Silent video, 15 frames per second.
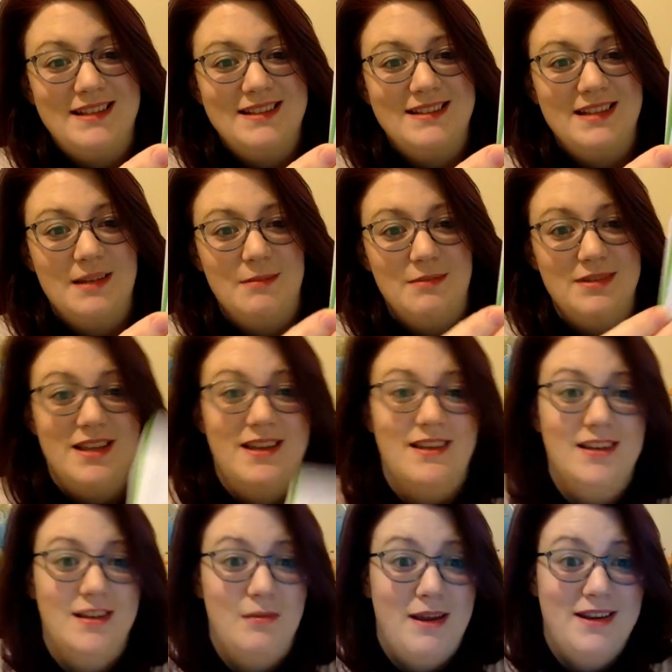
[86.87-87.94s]
times 10 to
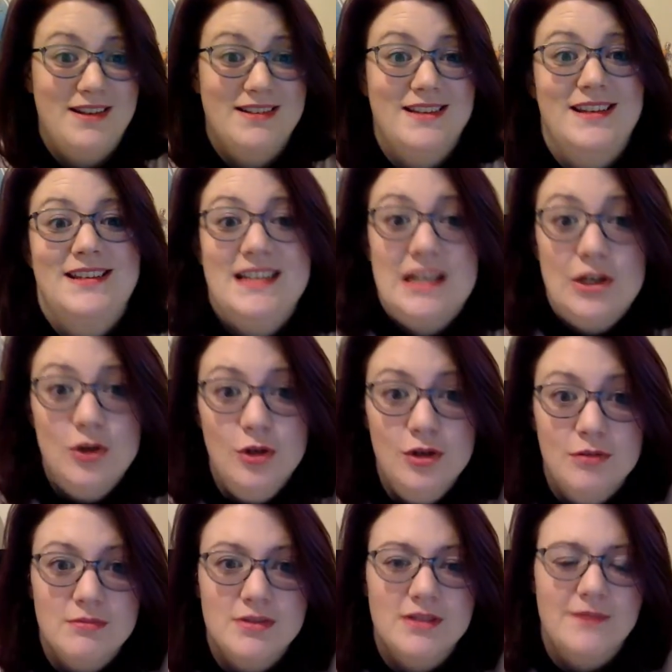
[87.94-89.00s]
the minus 19
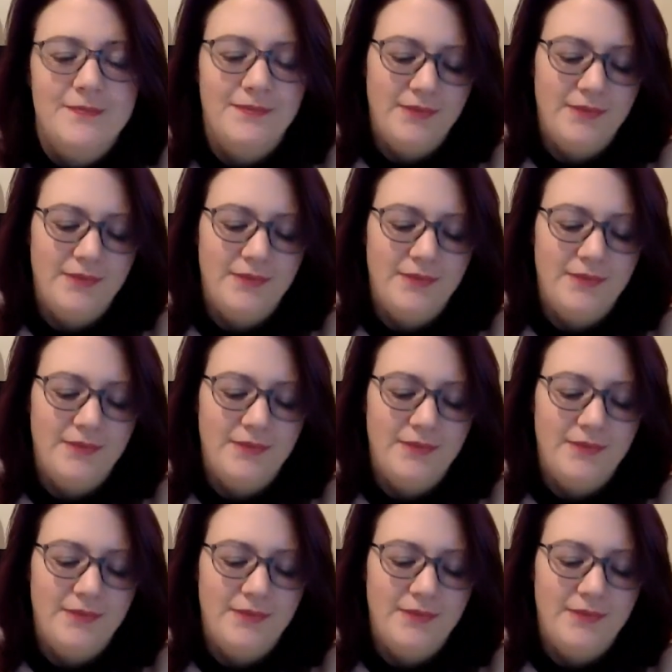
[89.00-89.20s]
coulombs.